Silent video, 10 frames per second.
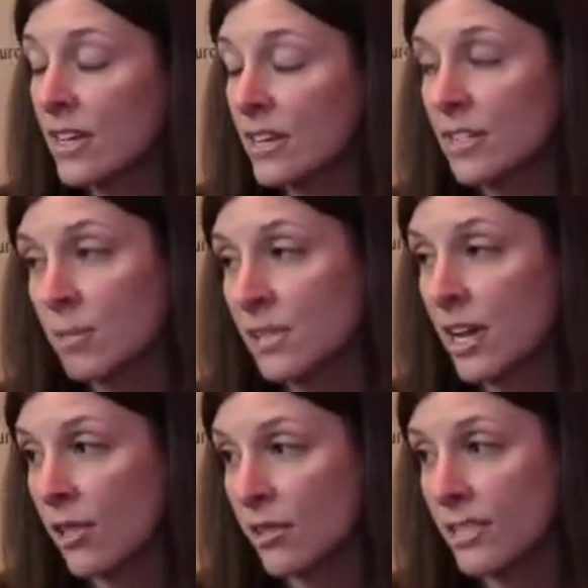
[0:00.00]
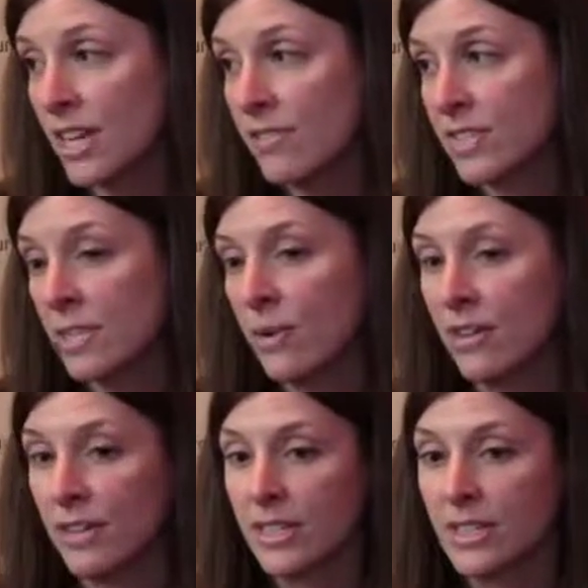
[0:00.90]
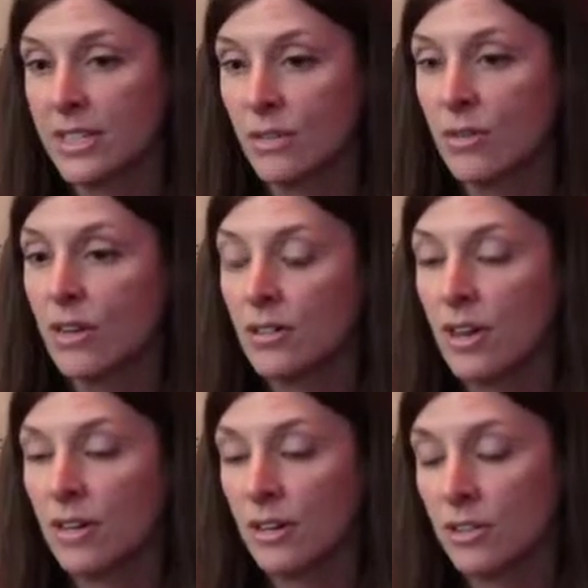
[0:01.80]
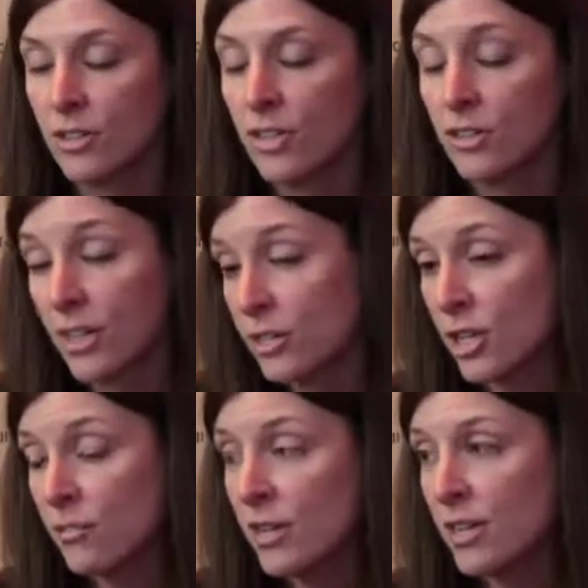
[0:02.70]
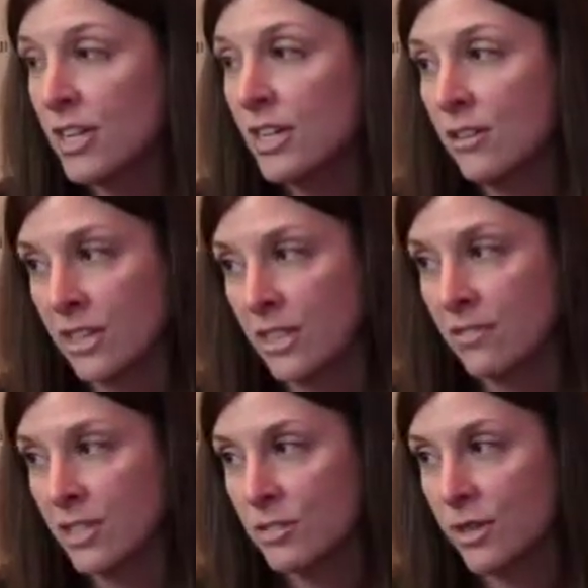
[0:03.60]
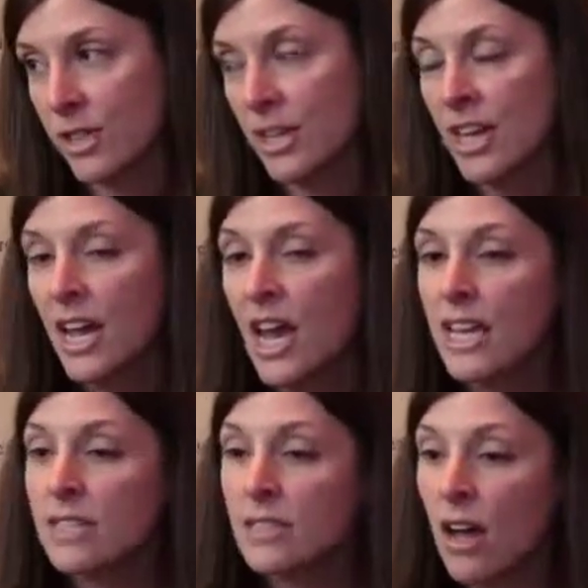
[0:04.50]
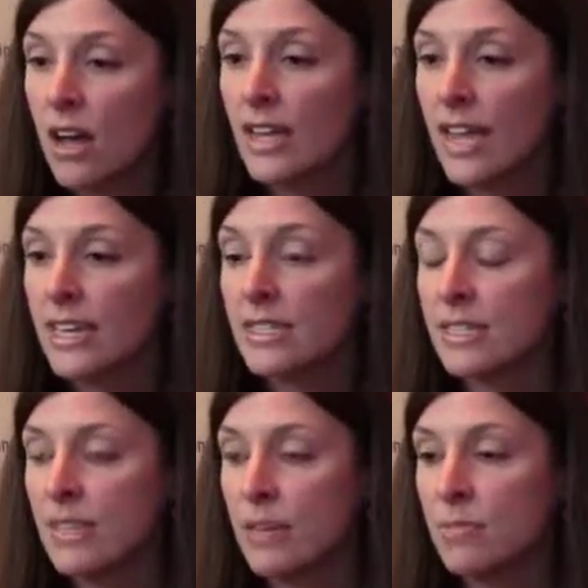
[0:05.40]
someone's health or safety, whether it's a larger community or an individual, as long as the